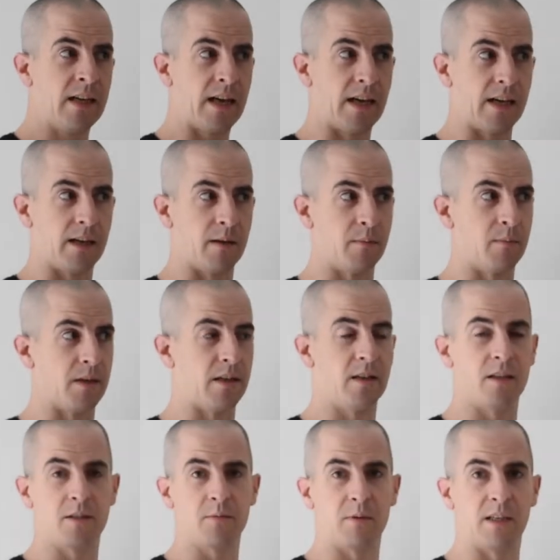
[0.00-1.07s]
It
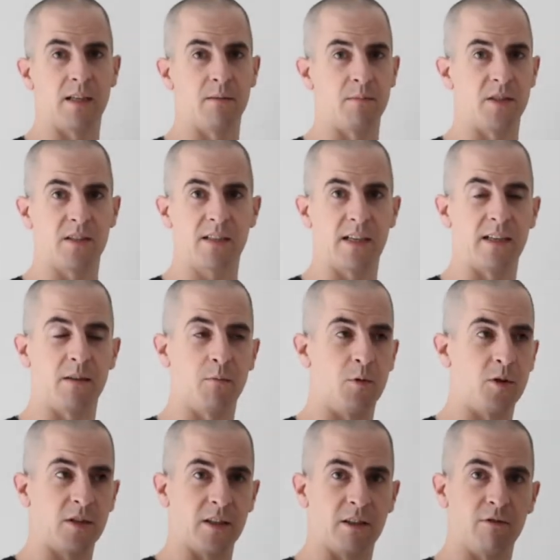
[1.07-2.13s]
hurts when I'm just kind of
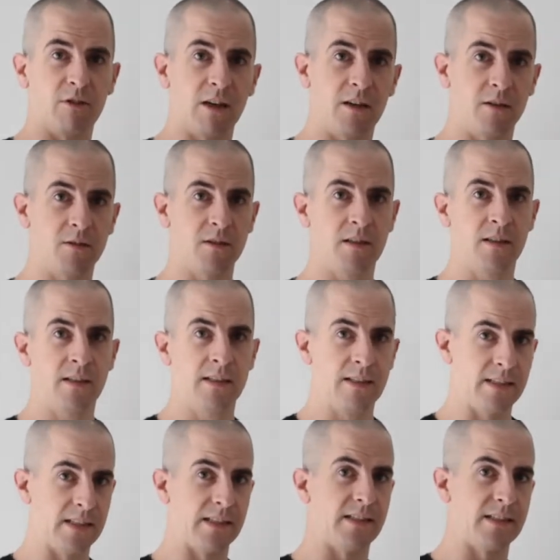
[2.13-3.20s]
walking around,
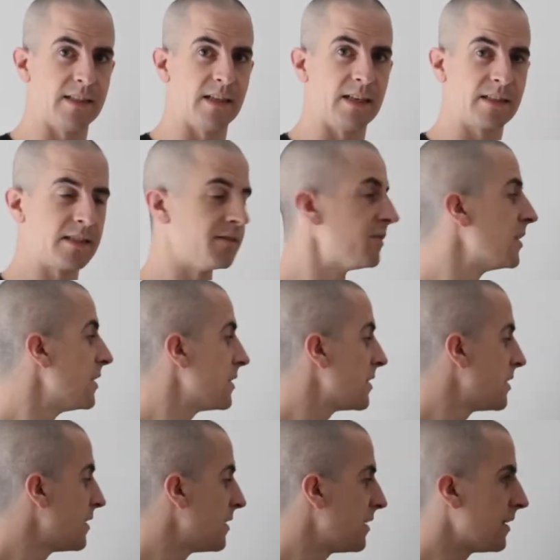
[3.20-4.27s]
day-to-day activities.
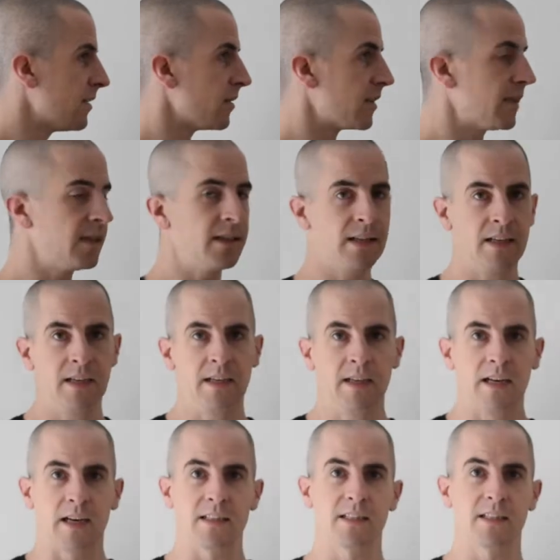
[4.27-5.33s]
Okay?
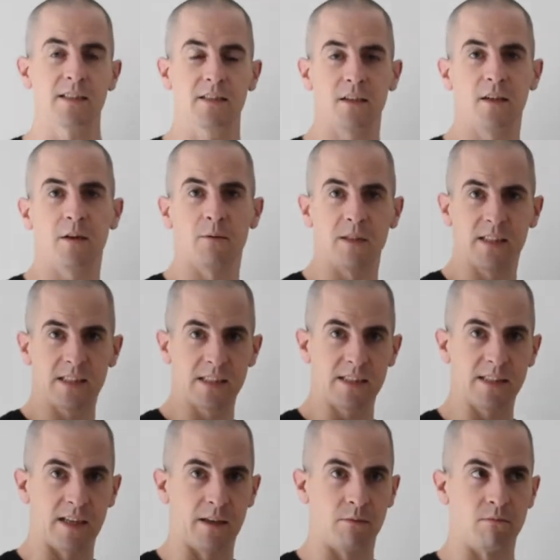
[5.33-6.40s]
I said, does it hurt when you sit
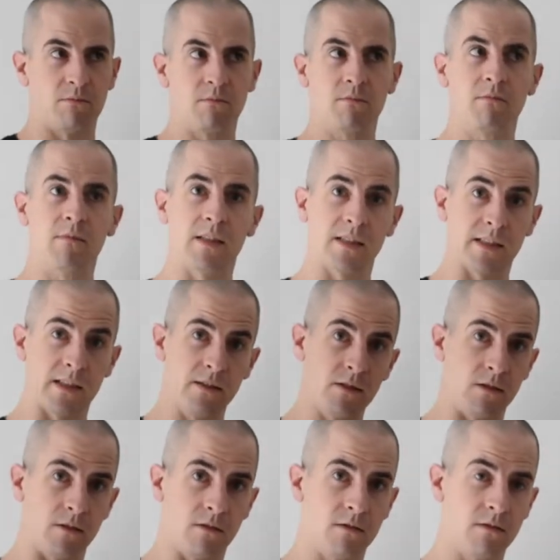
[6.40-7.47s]
down? They said,
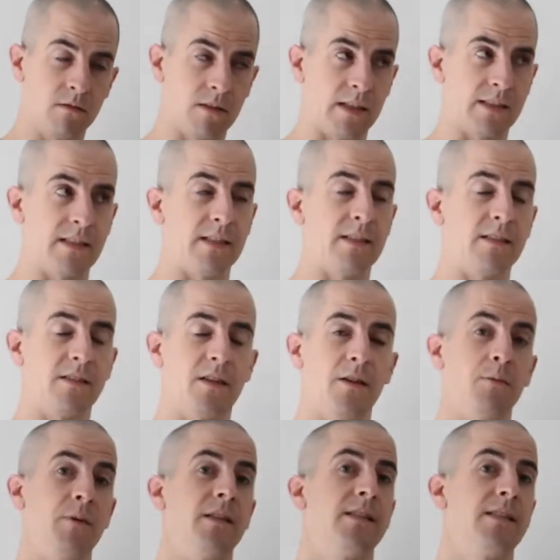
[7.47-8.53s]
no. I said, does it
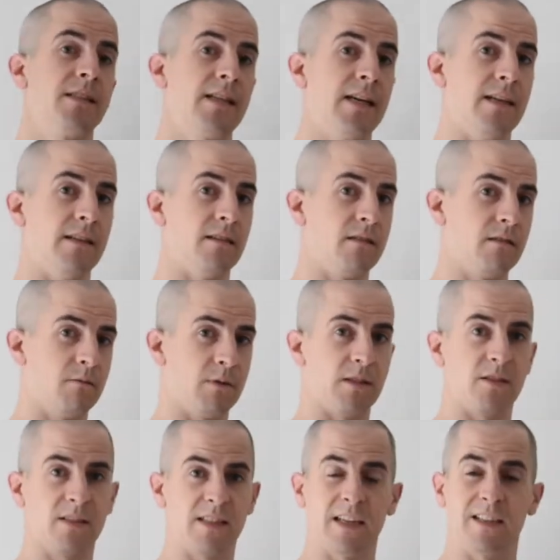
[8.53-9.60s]
hurt when you stand? When you're
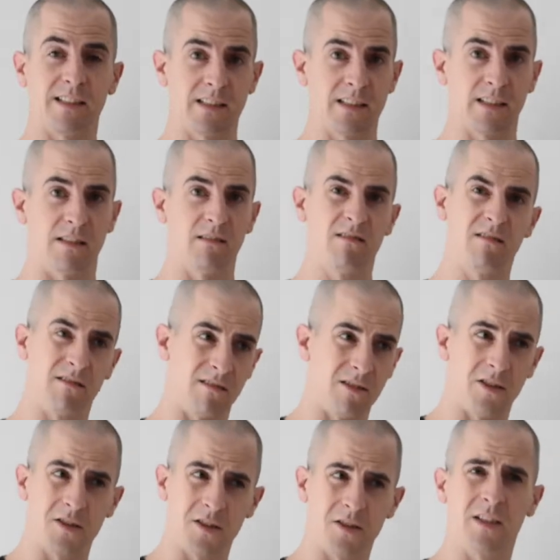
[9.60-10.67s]
just standing still?
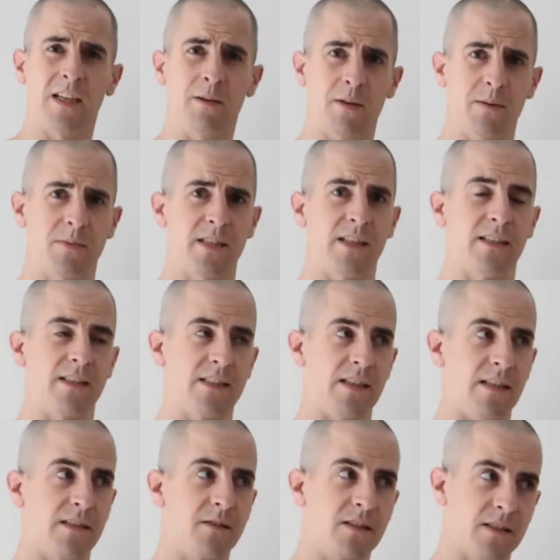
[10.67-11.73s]
No, it's okay when I'm standing
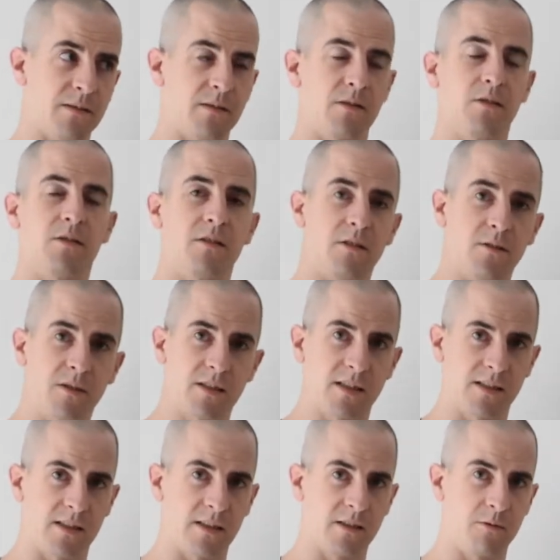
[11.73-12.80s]
still. It's as soon as I
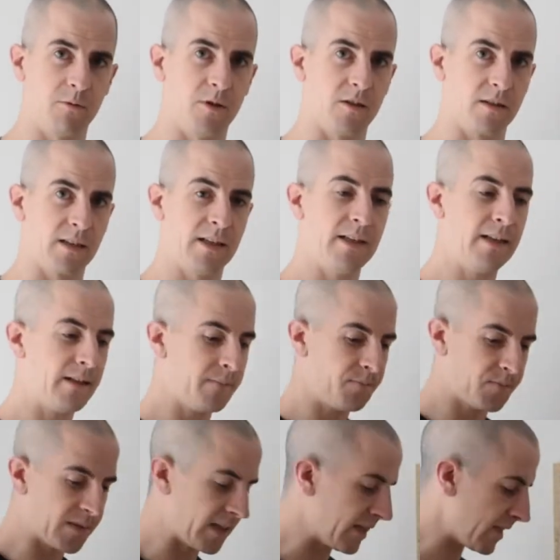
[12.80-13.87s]
start to walk.
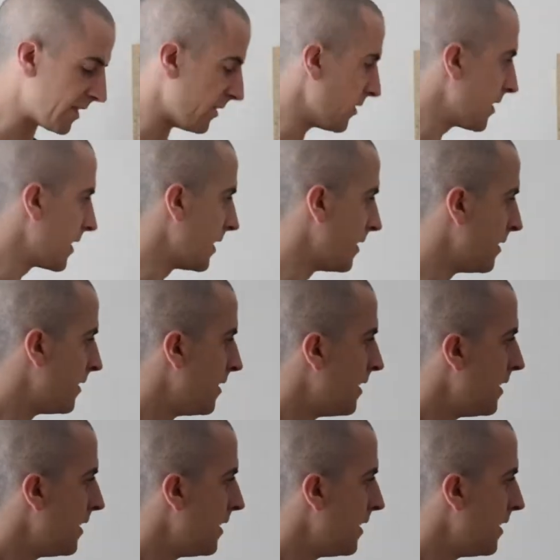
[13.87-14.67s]
And I said, okay,